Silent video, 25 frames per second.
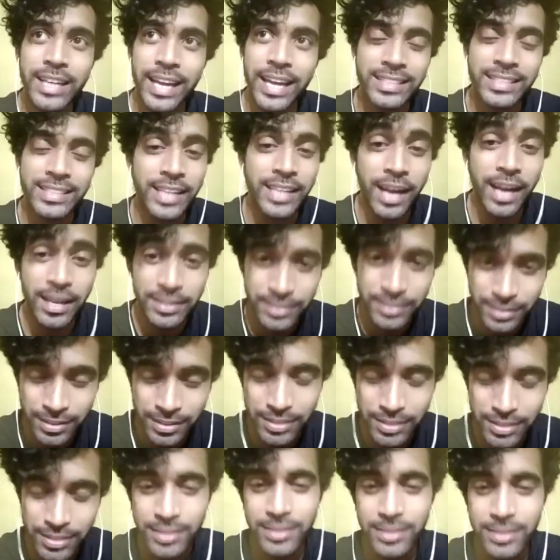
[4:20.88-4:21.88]
as a
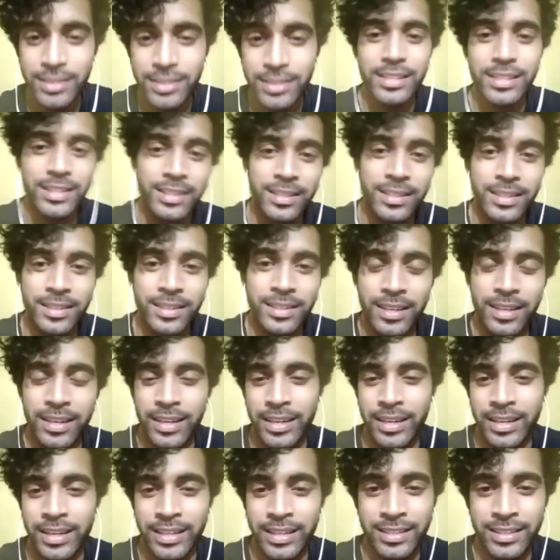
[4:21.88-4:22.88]
dancer,
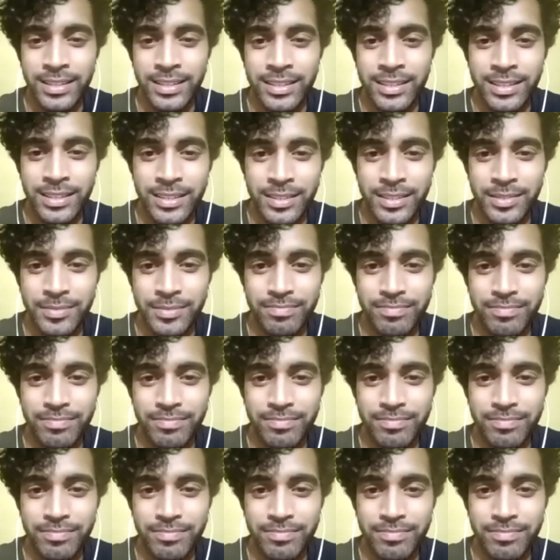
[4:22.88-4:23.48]
and uh,